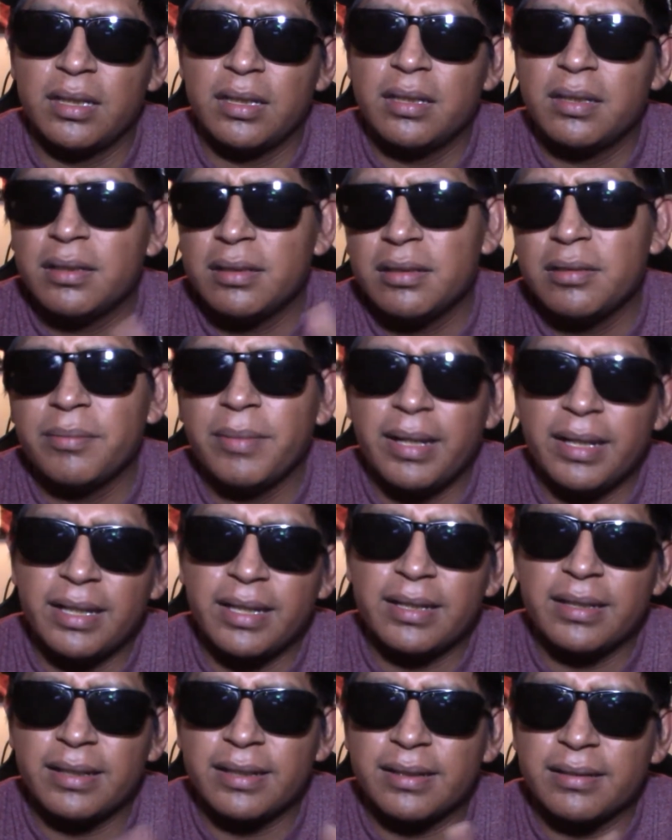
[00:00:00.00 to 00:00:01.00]
you might
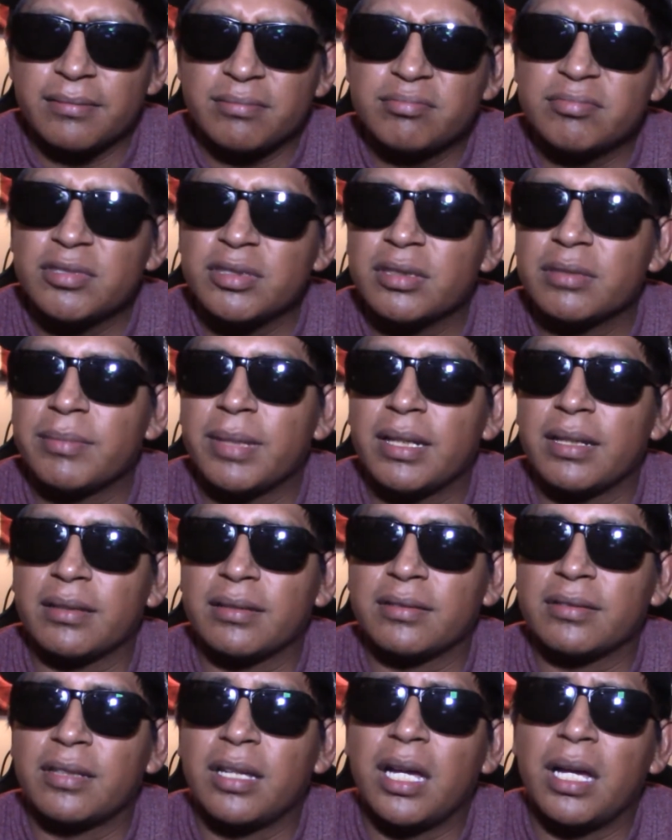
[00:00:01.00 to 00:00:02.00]
get a good amount of
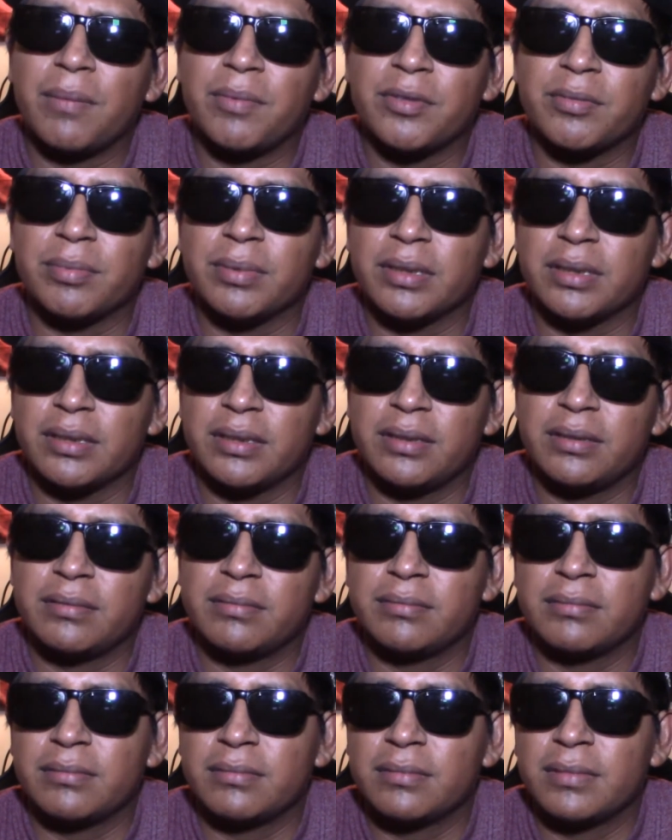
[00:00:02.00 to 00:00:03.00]
stops, but
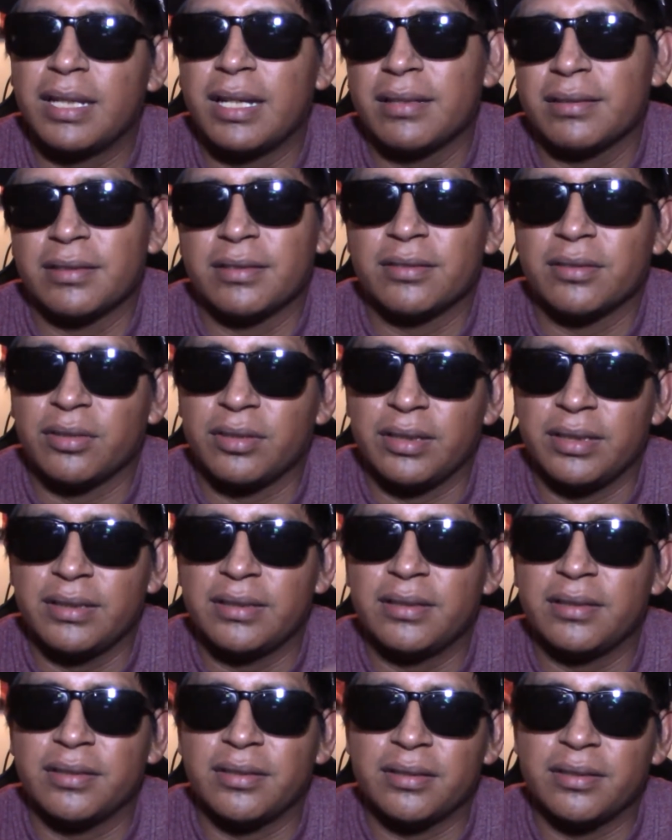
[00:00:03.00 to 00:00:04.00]
houses are
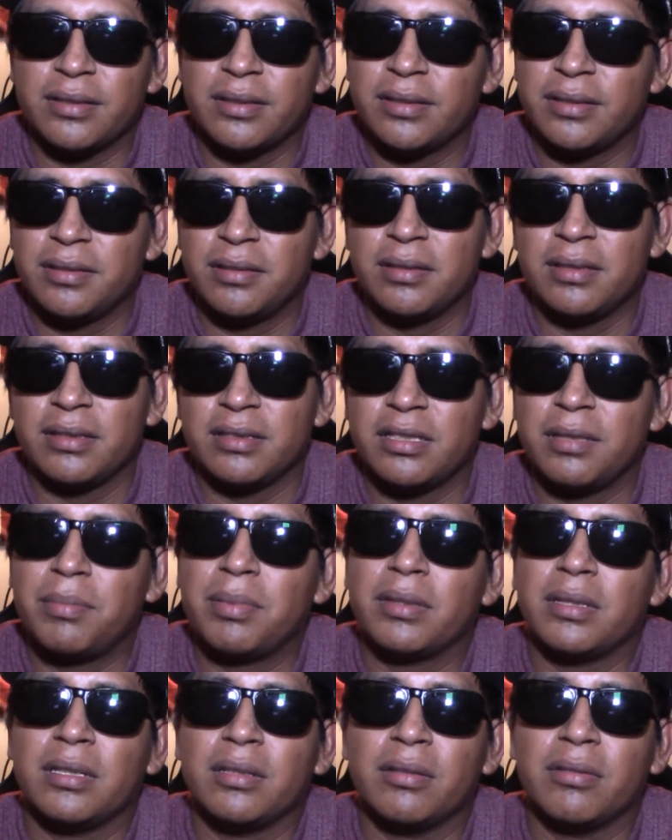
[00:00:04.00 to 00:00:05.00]
easier. You can
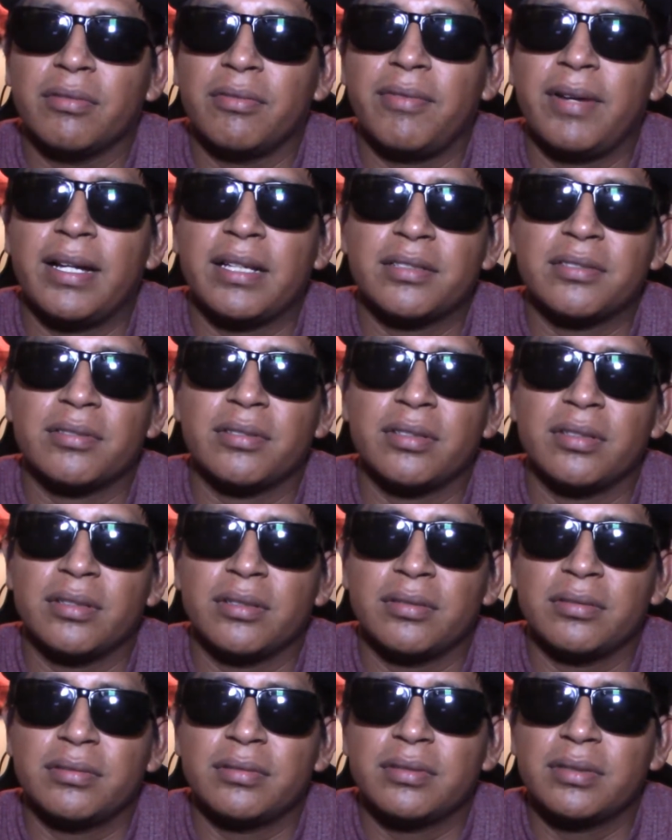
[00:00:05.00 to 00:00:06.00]
typically go faster on
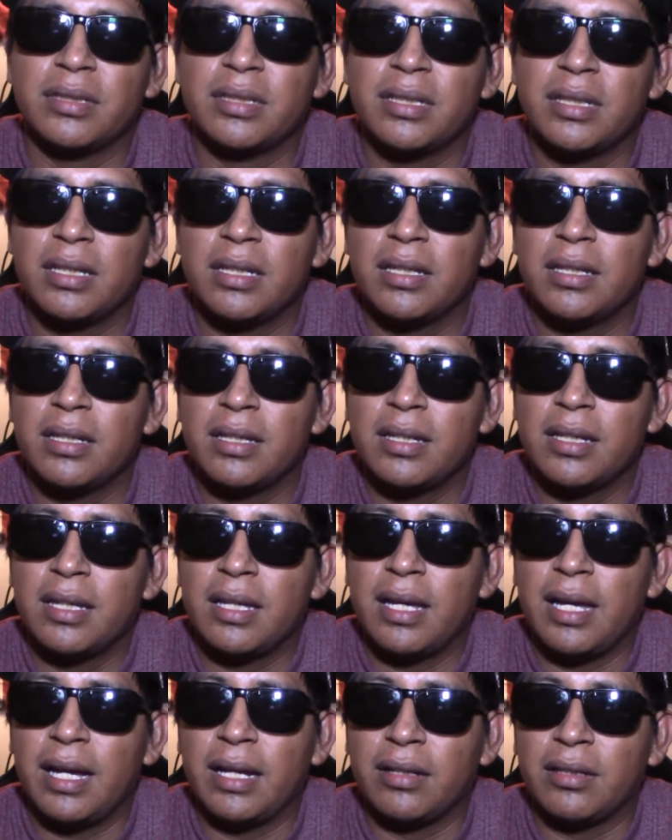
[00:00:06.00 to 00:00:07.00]
those.
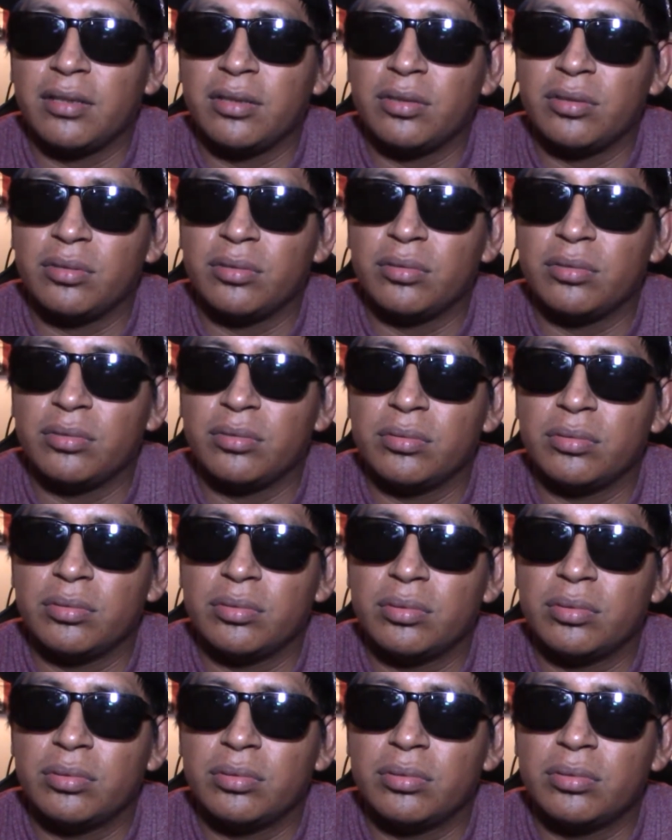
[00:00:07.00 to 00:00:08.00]
I could do
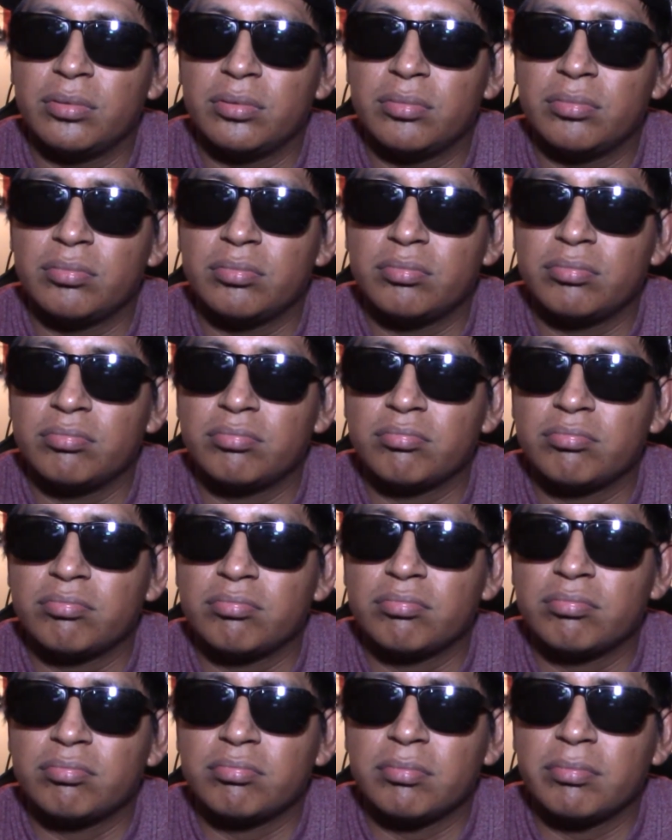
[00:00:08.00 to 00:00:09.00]

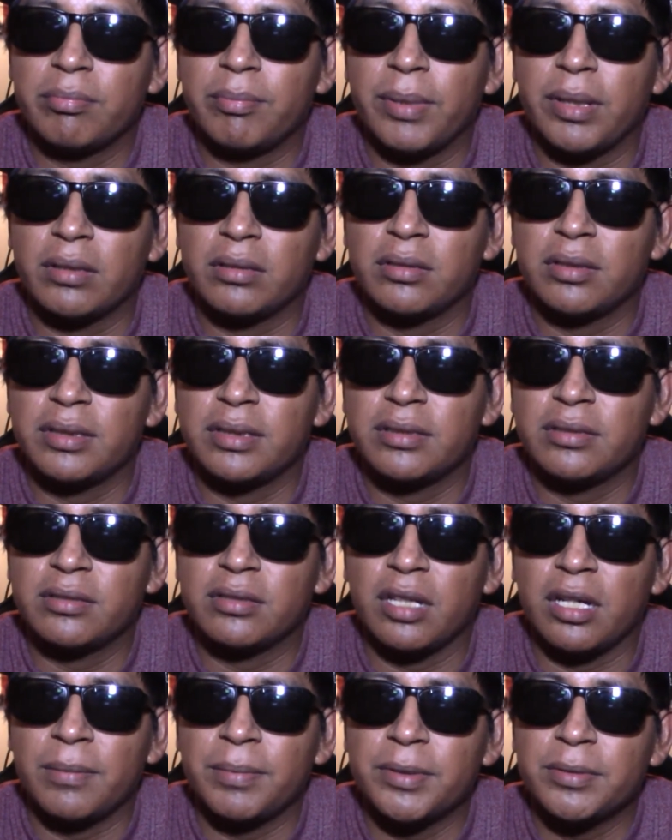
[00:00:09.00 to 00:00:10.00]
about 30
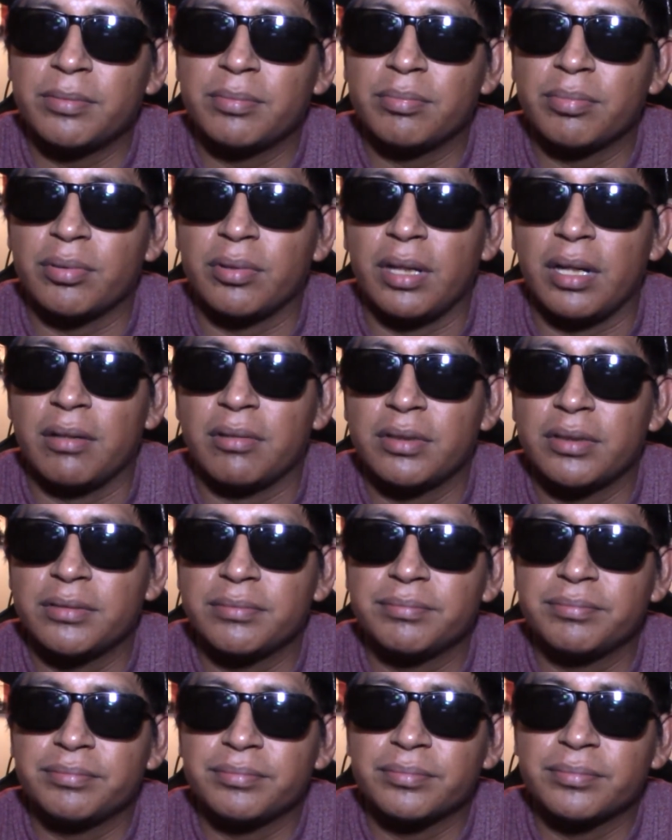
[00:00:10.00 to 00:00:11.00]
stops per hour,
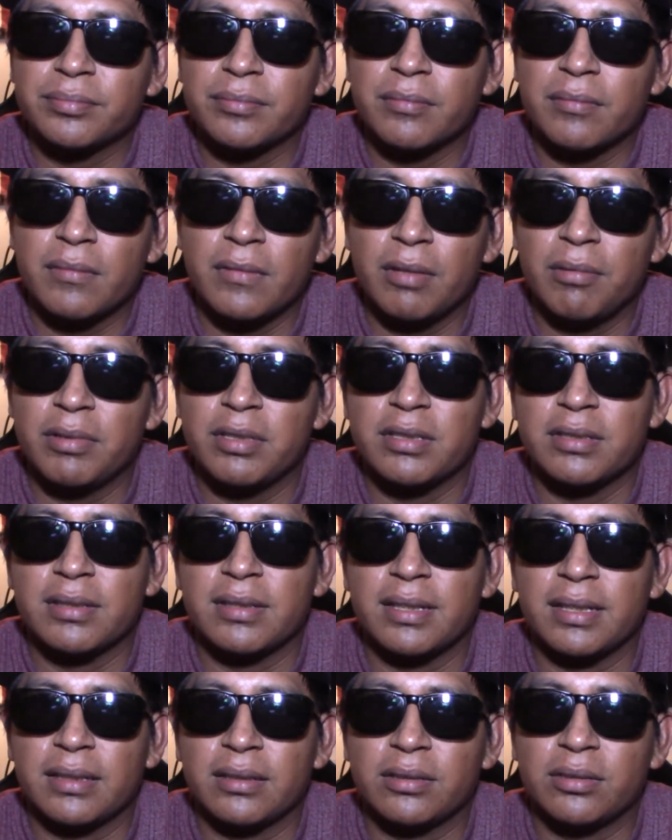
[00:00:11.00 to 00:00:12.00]
which is
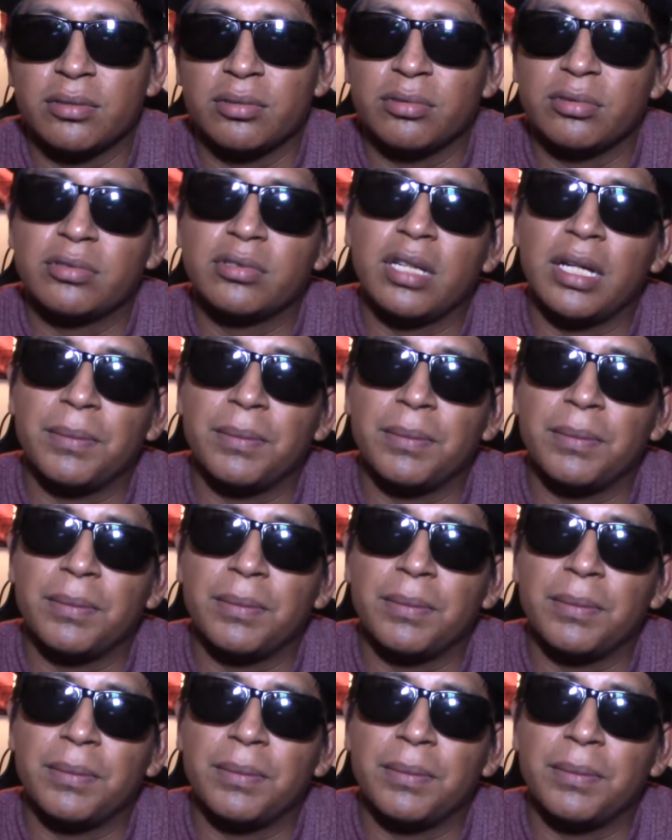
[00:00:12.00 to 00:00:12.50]
like 2 stops